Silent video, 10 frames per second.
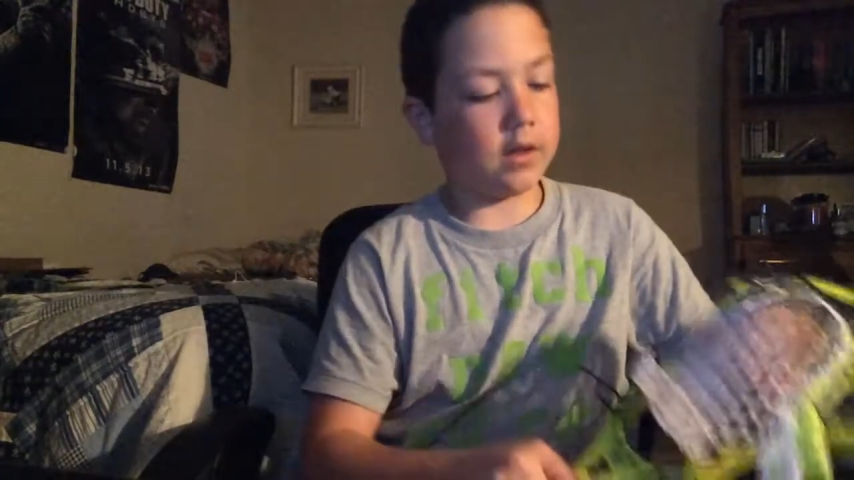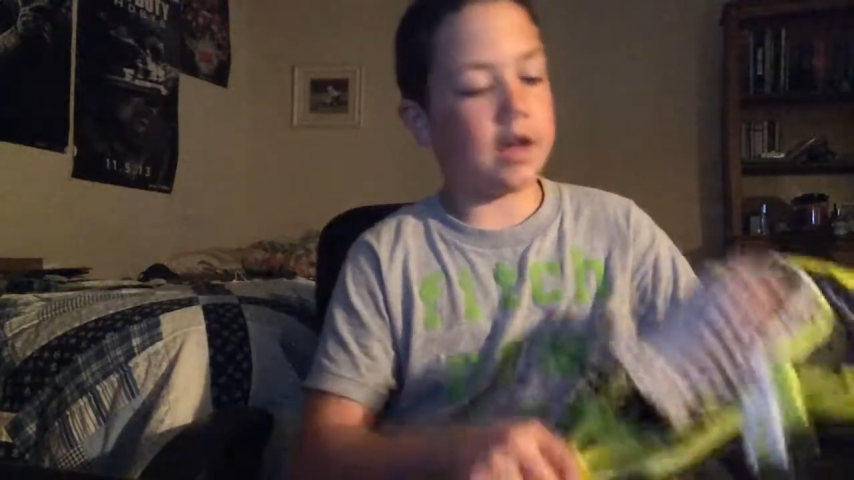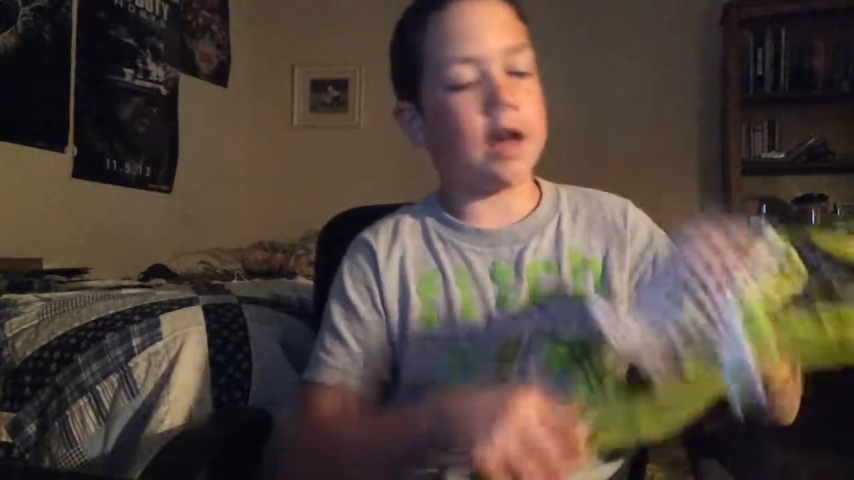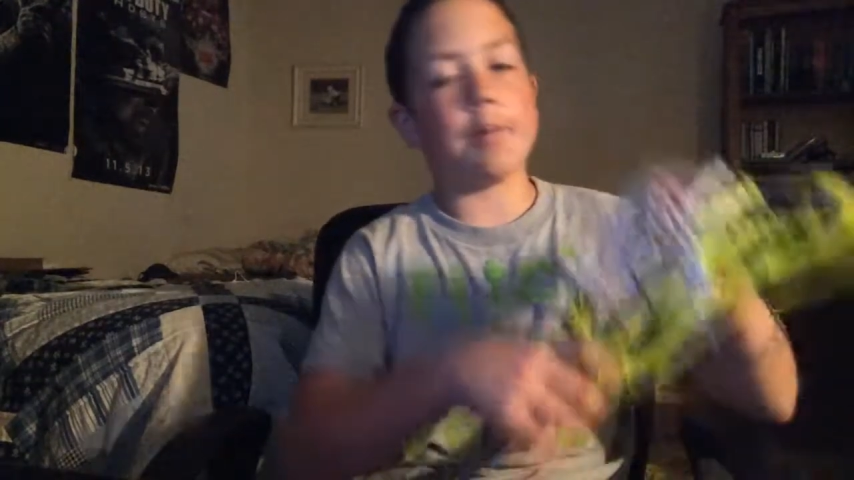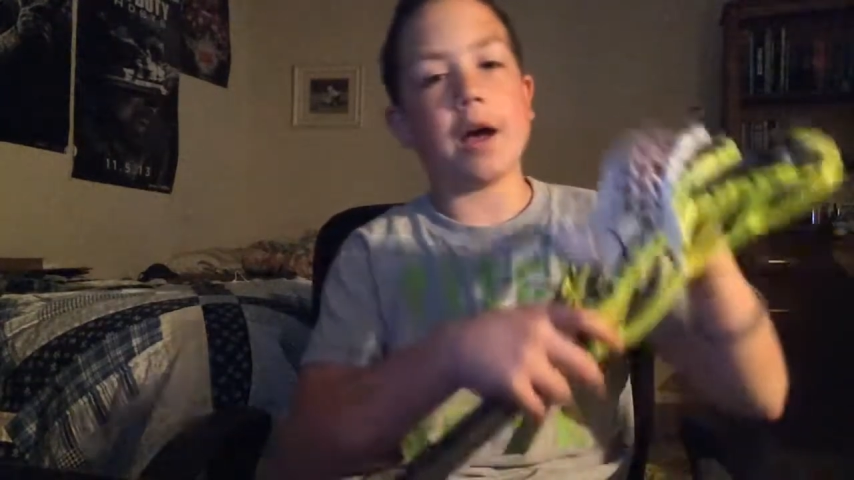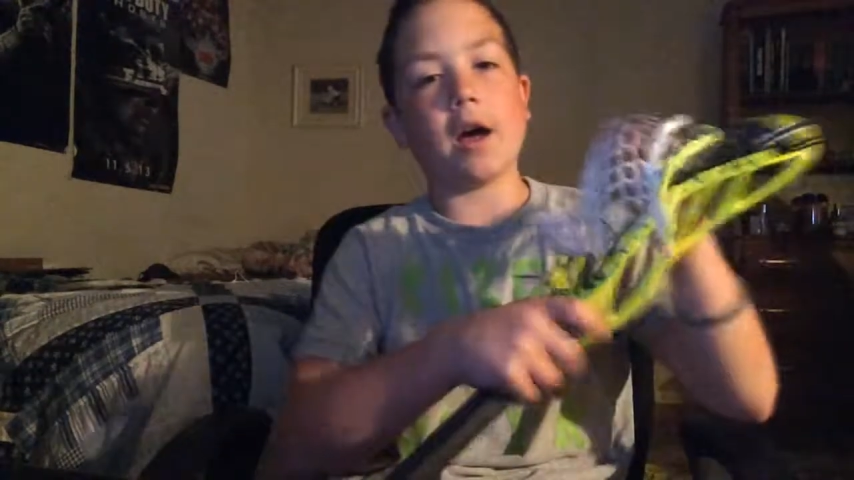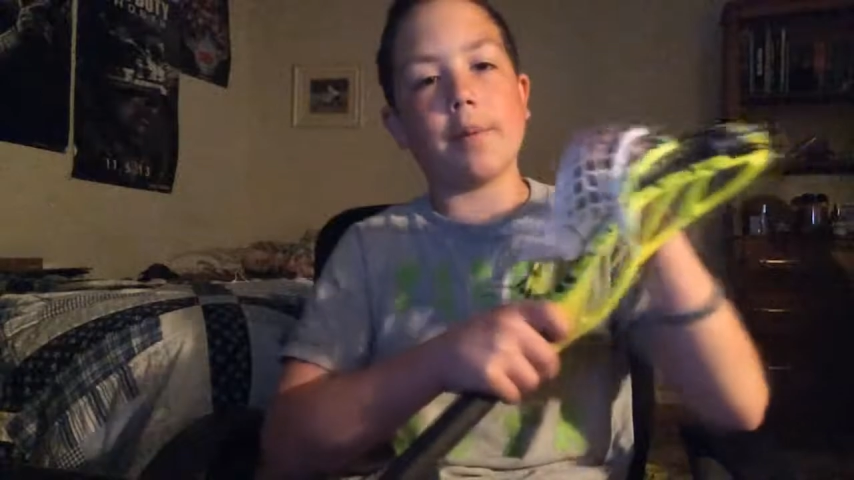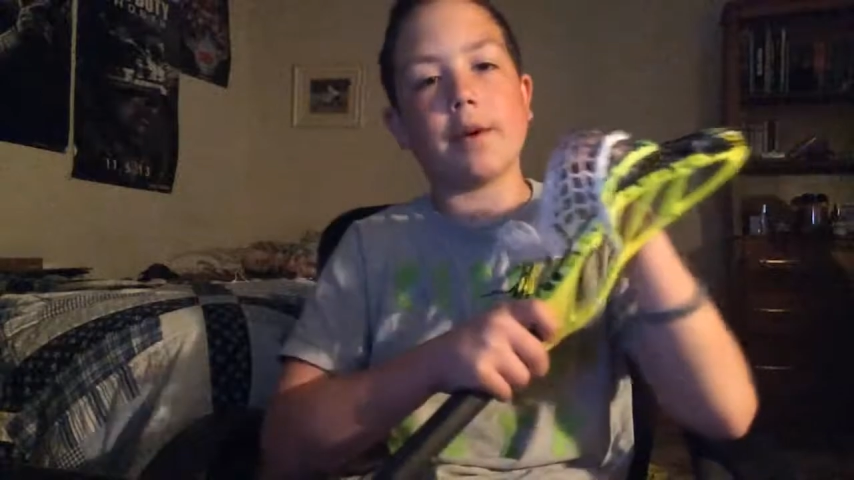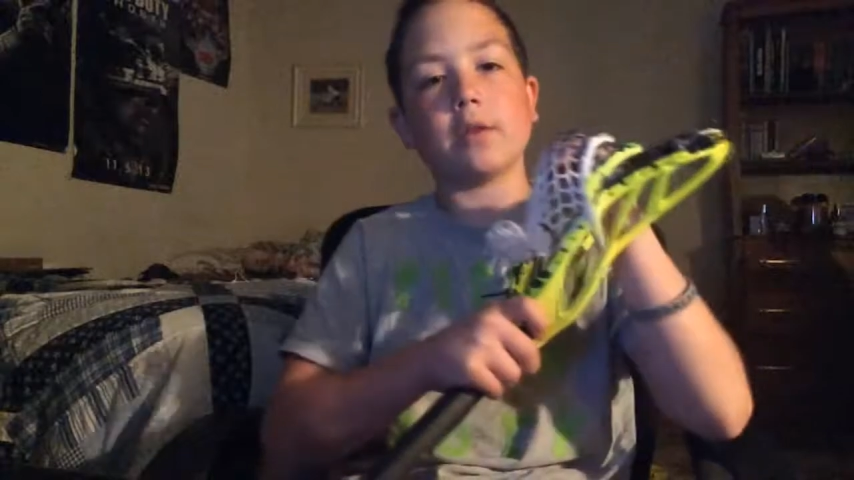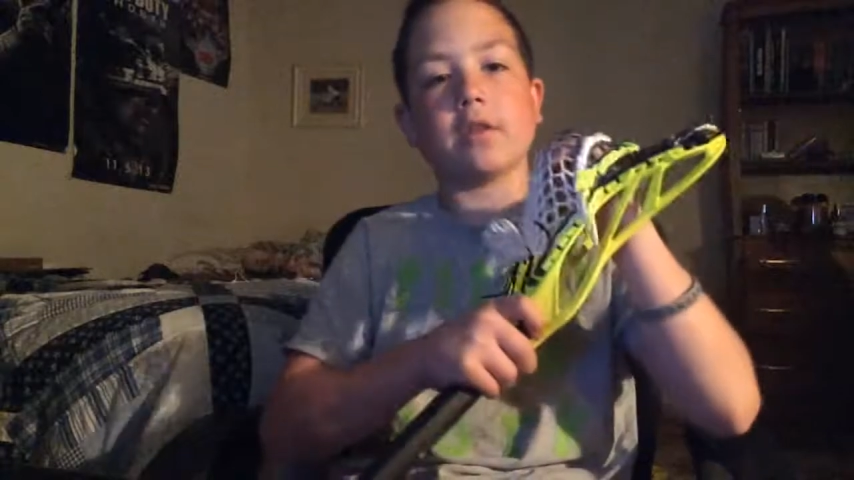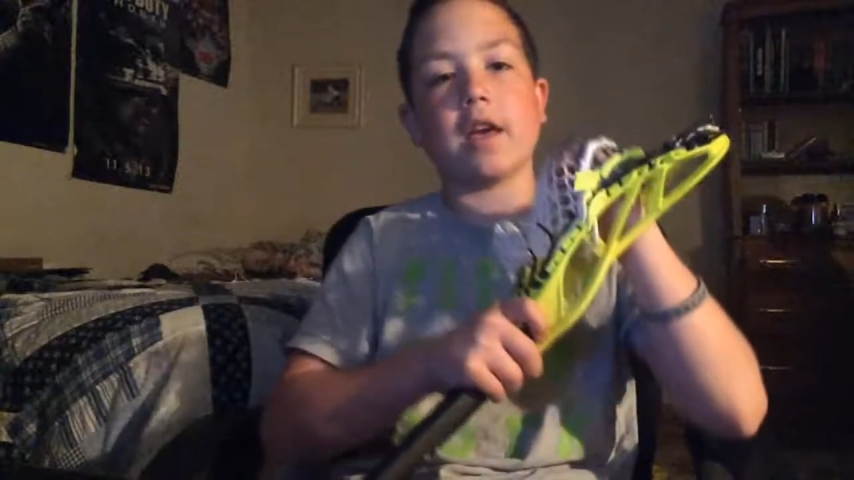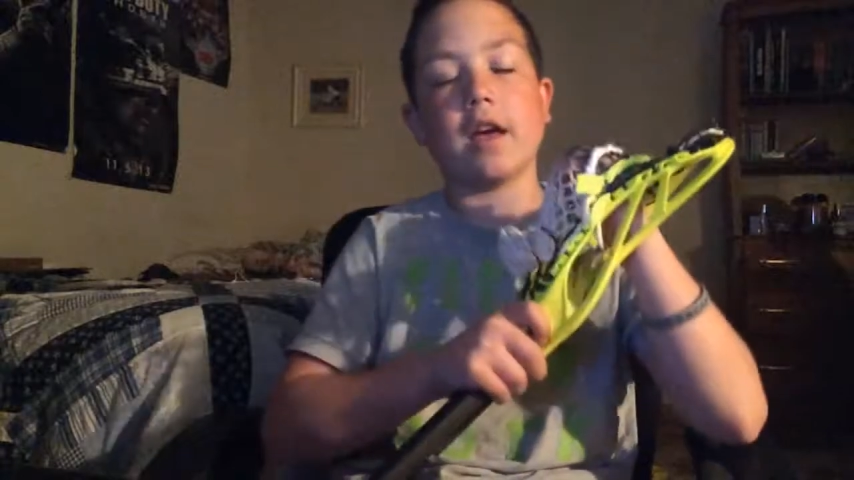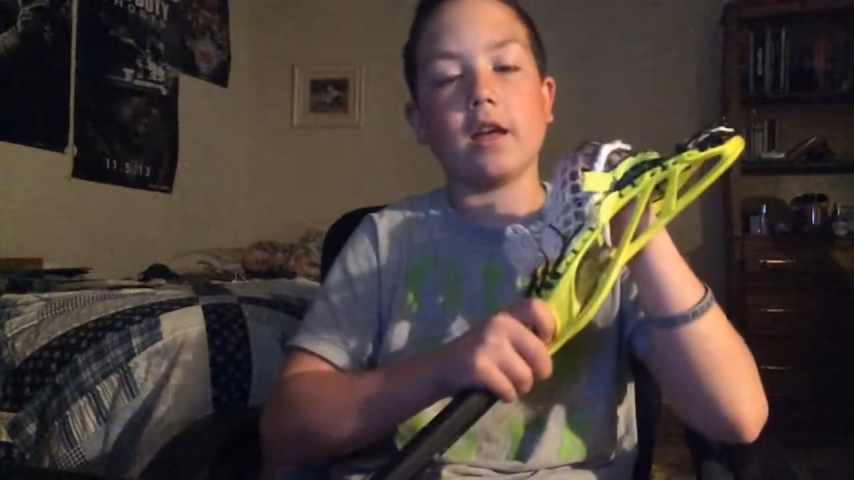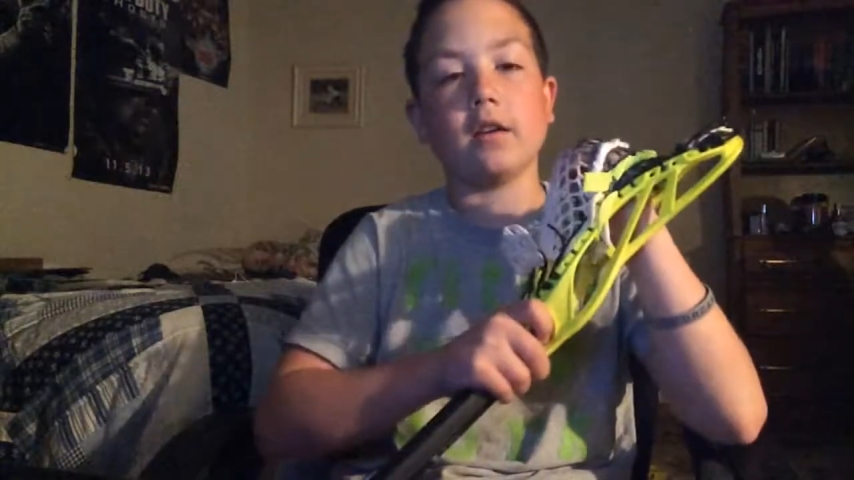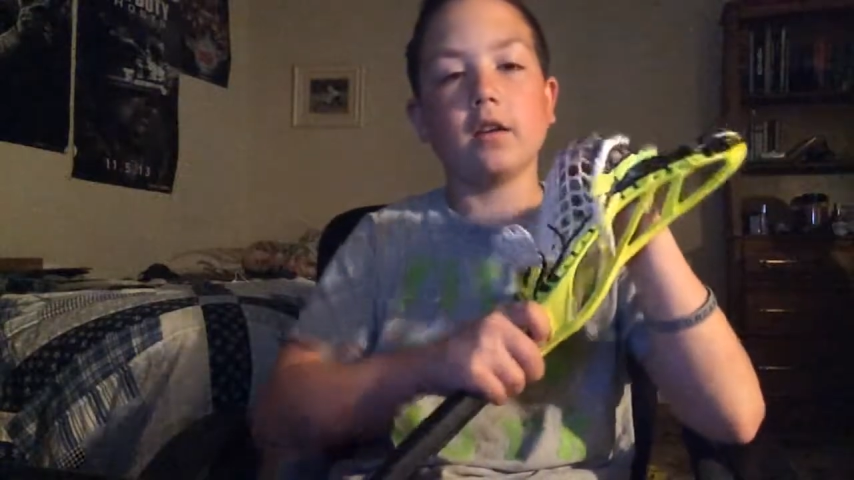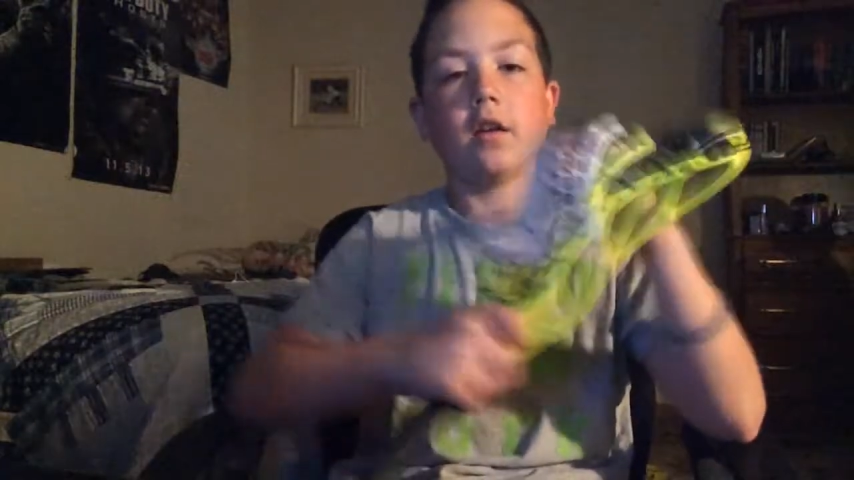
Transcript: Yeah, about 10.